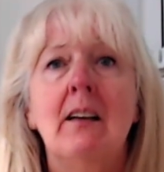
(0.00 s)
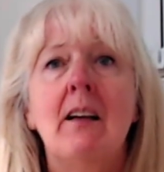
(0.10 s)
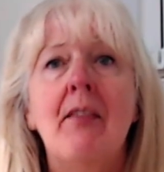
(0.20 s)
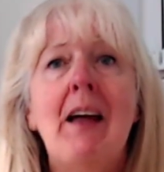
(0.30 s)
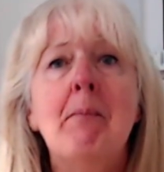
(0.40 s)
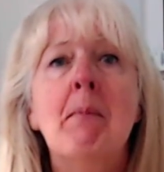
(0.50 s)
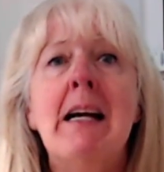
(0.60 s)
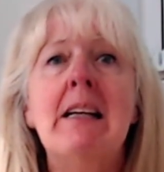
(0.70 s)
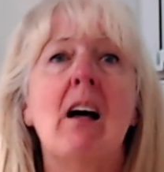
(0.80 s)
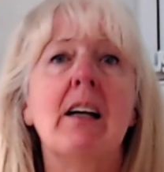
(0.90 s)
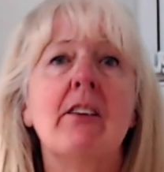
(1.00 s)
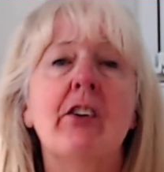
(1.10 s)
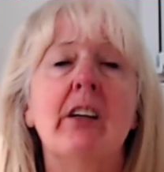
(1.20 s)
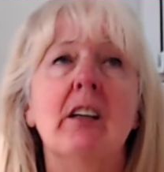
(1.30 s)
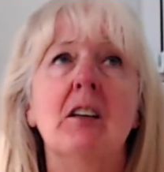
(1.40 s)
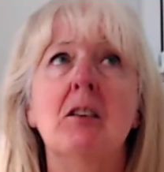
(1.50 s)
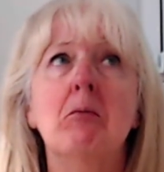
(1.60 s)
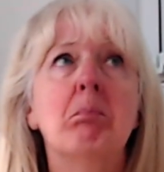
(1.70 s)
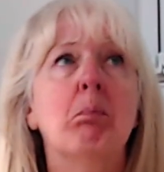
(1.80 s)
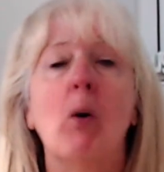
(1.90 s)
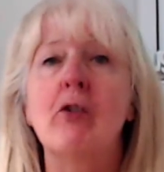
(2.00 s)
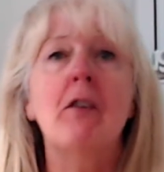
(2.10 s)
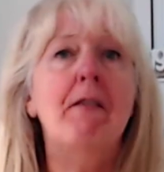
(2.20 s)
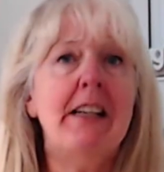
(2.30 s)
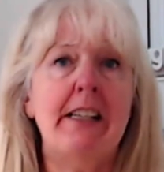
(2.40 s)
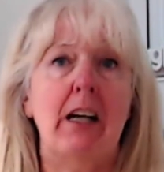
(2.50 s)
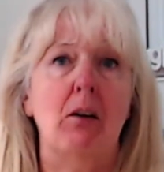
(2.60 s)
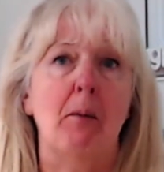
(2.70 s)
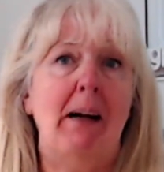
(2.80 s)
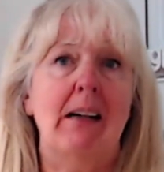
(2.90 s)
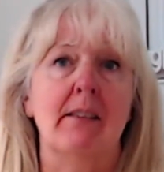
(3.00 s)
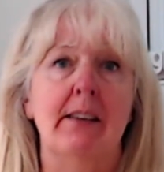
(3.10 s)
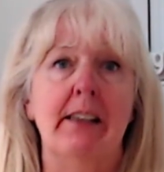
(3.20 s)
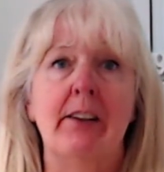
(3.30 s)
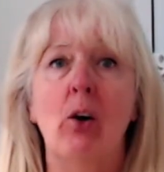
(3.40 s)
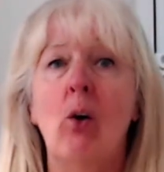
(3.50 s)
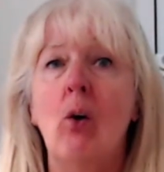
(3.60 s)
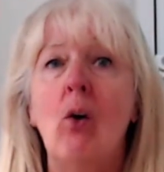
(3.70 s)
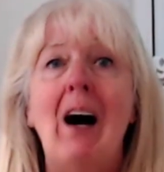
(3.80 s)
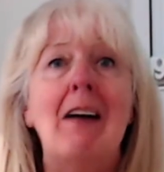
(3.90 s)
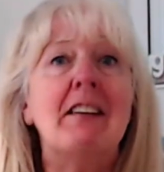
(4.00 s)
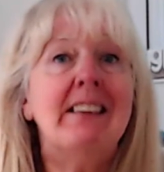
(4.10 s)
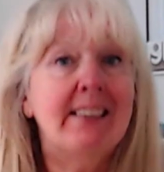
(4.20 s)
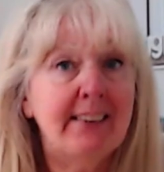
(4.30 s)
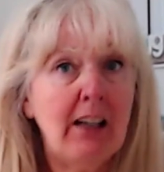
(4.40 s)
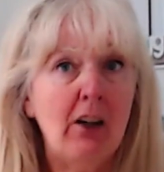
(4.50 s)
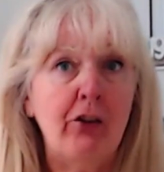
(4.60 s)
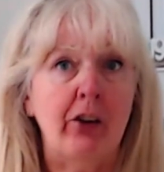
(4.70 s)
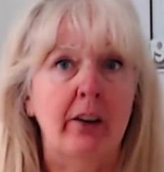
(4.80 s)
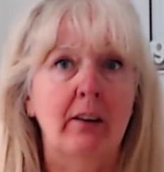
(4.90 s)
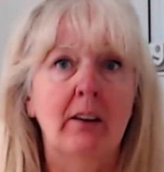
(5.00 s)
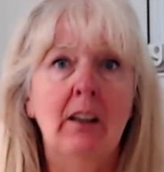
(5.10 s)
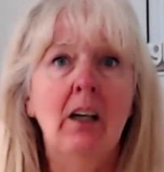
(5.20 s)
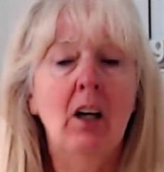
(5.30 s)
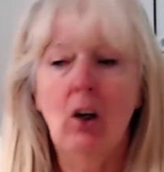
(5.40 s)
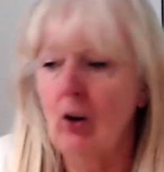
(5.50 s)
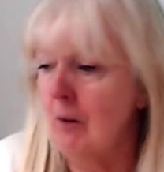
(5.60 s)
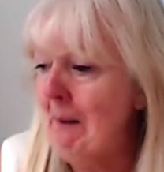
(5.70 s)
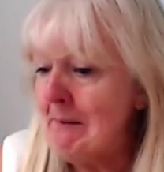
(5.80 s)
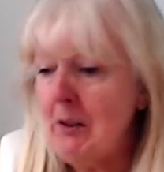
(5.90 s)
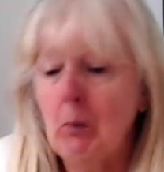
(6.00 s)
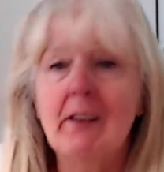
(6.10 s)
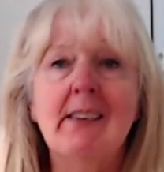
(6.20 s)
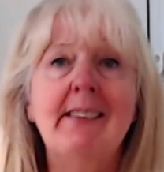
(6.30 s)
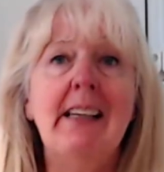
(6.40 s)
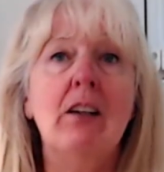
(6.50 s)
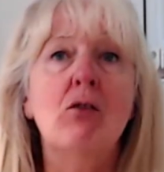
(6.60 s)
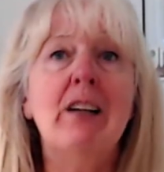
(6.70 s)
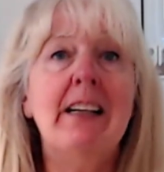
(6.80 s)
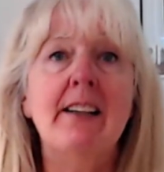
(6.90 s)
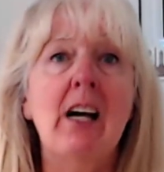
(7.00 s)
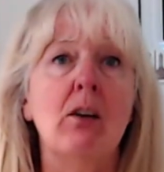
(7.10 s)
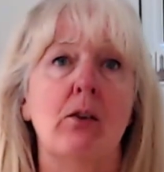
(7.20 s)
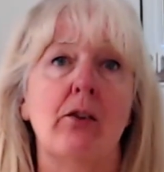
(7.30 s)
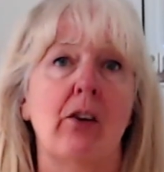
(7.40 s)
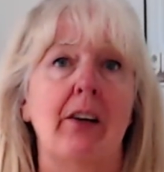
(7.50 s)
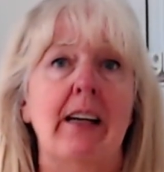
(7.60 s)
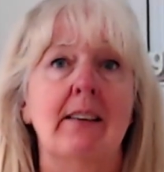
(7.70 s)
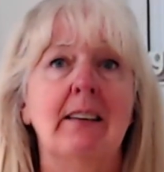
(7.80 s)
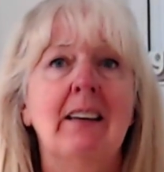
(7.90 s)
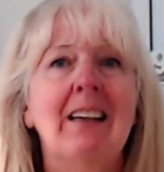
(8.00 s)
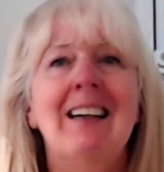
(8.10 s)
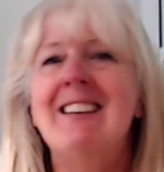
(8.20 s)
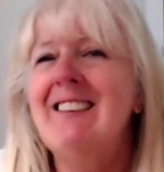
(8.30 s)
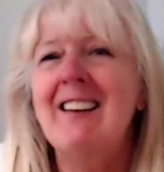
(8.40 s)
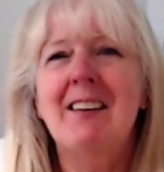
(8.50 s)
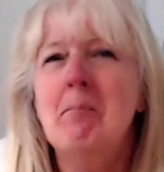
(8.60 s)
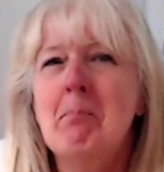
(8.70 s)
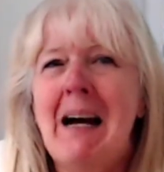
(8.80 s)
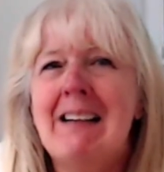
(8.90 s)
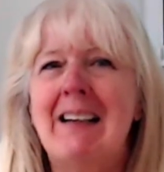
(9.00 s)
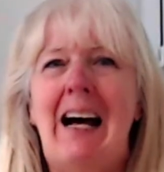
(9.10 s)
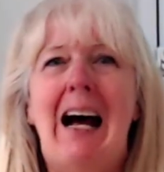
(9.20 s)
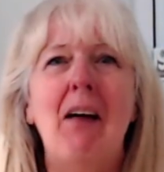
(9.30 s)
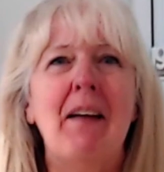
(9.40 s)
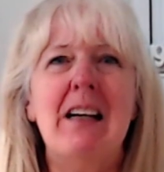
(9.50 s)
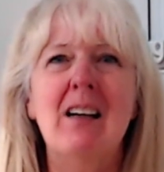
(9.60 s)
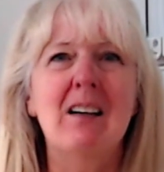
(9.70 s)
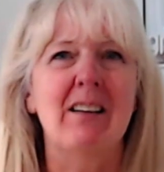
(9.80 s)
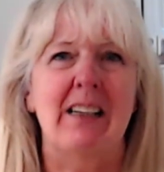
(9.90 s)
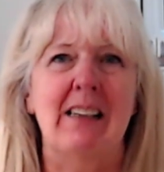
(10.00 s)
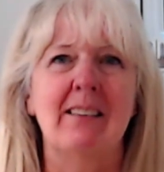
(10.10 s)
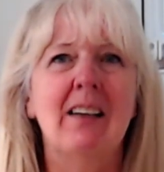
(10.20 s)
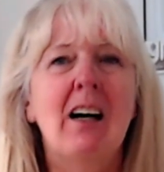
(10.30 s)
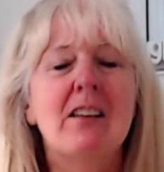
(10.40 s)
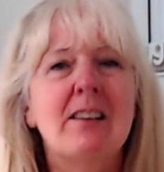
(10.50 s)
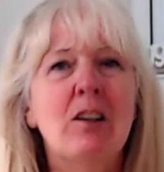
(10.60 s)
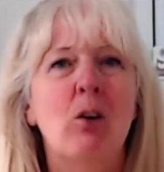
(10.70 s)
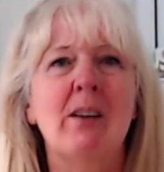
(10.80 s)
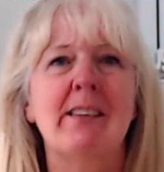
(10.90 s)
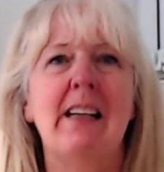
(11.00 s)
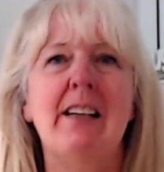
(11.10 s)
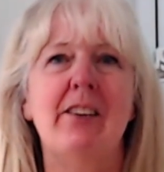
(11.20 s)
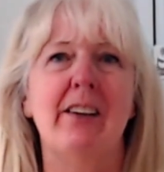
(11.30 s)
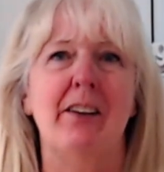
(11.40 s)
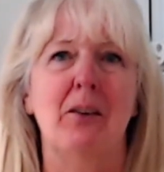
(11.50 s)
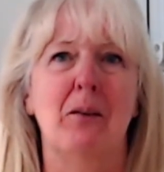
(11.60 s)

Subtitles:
They may like to watch a video about it, or have a discussion, or perhaps they want to sit and read notes on it. Doesn't matter how they learn it, as long as they do.